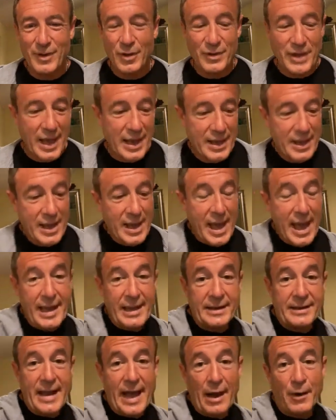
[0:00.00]
Okay.
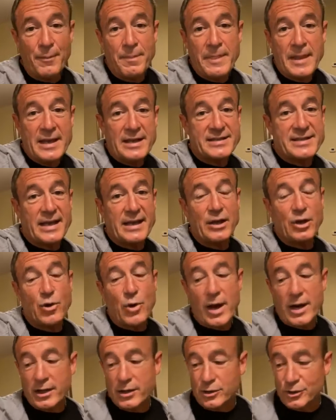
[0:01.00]
Hey, now Second
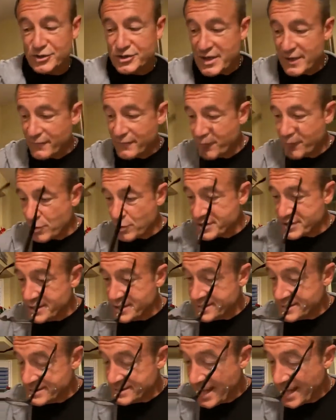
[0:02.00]
Chronicles seven fourteen